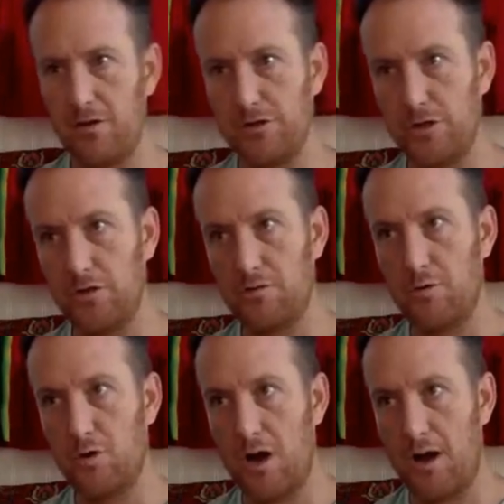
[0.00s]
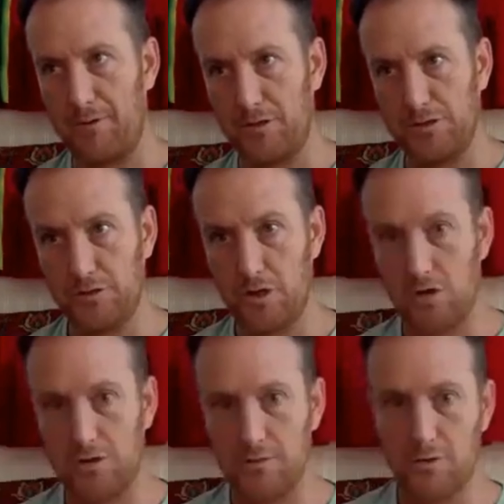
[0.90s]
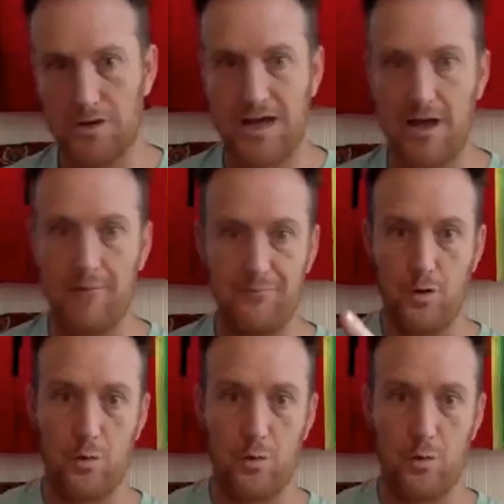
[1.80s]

You should go a little more up. You should go a little more down.